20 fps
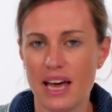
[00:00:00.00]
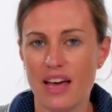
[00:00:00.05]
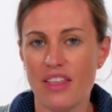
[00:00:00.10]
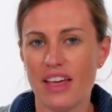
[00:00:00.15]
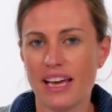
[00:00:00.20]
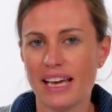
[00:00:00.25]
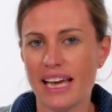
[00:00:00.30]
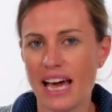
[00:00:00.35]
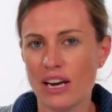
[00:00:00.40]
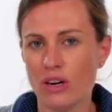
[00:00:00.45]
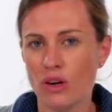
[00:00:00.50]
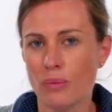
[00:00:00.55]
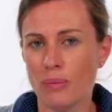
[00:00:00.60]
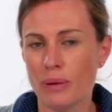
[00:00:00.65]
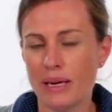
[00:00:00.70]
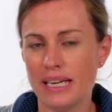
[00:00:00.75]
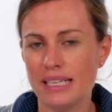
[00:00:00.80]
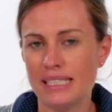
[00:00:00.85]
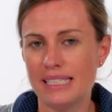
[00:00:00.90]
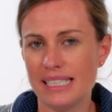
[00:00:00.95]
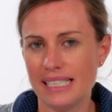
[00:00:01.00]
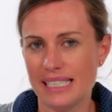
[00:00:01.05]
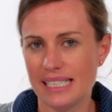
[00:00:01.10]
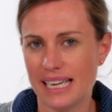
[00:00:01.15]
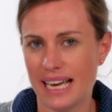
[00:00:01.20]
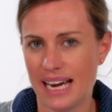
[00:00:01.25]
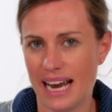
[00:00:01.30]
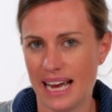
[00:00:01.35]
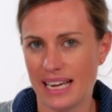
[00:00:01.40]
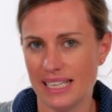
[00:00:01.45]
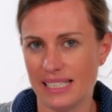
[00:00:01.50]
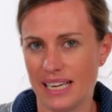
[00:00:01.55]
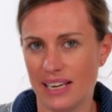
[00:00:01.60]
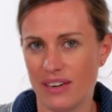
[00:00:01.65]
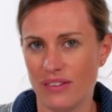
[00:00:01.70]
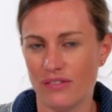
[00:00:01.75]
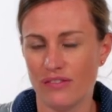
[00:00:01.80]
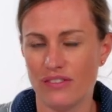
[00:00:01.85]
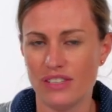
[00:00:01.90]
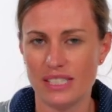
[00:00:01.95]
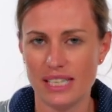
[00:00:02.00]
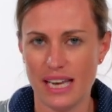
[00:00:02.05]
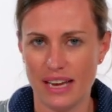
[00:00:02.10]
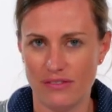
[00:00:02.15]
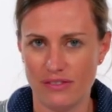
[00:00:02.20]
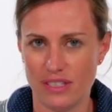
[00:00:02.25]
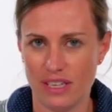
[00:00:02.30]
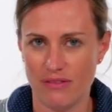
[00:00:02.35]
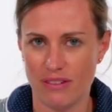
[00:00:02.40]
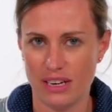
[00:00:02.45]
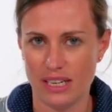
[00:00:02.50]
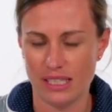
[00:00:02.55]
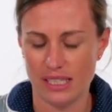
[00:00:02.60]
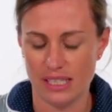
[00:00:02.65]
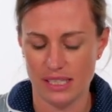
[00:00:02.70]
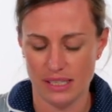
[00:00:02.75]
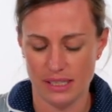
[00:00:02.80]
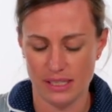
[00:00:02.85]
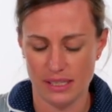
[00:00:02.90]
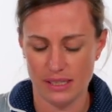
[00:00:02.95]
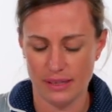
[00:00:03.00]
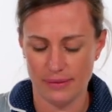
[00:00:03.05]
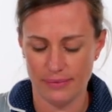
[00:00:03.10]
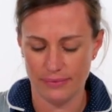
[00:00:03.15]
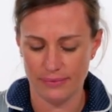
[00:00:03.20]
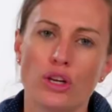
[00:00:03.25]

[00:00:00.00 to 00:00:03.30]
they cannot be disconnected for safety reasons.